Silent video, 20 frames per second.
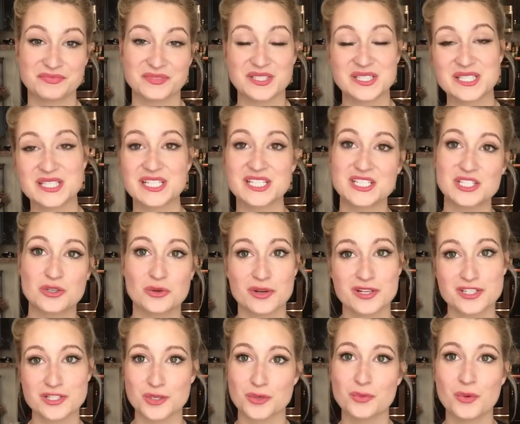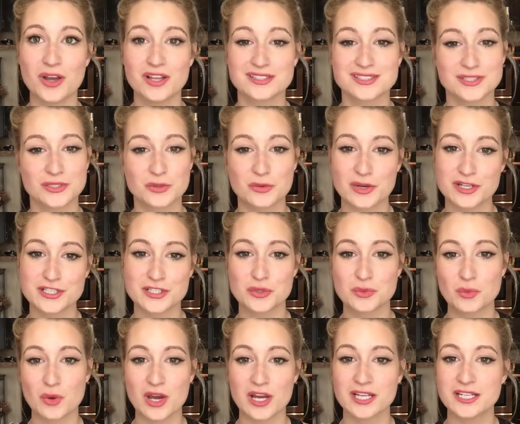let's get to question one. So
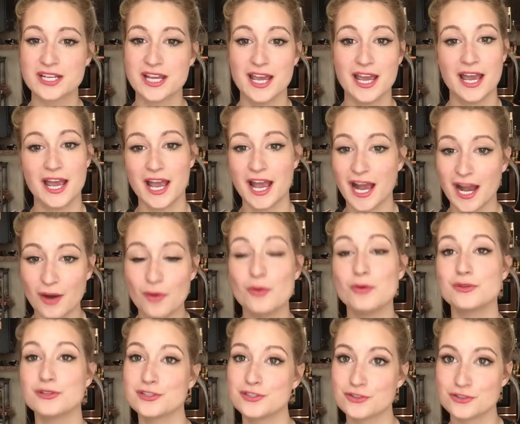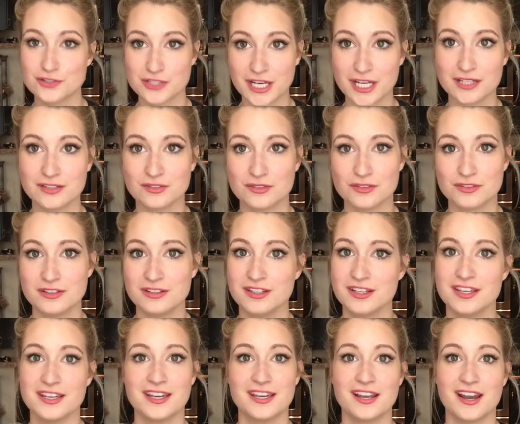question one, how old is your channel?
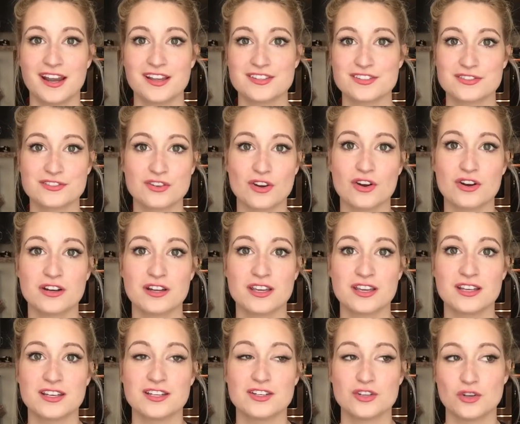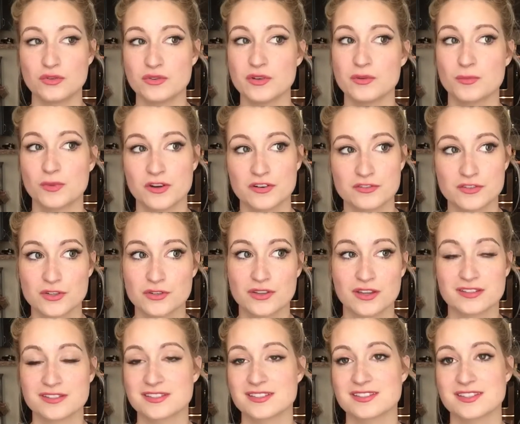and I started November of
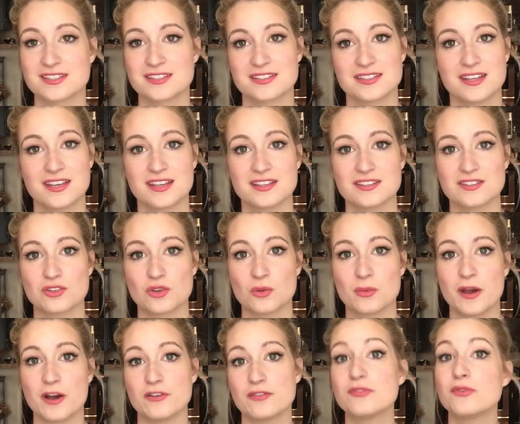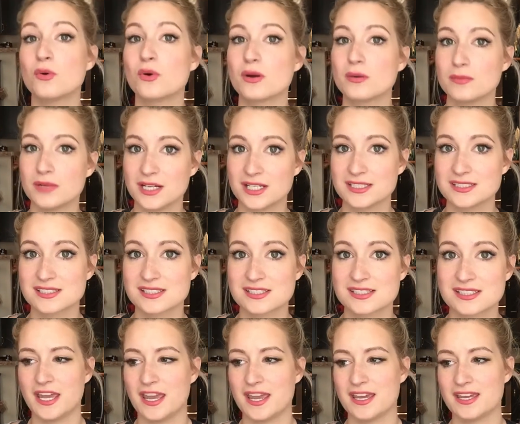2016, so about four
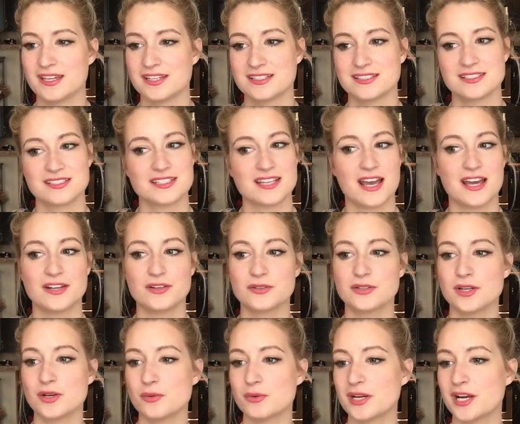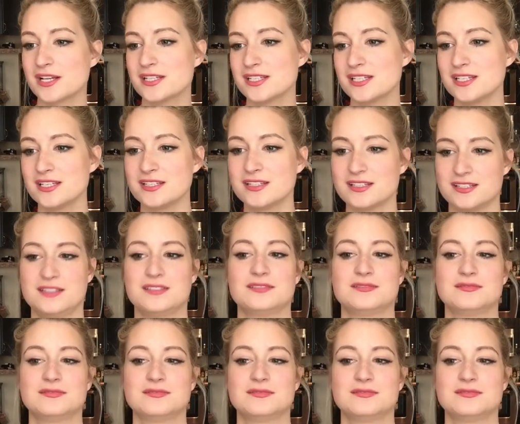months, and I don't know what I did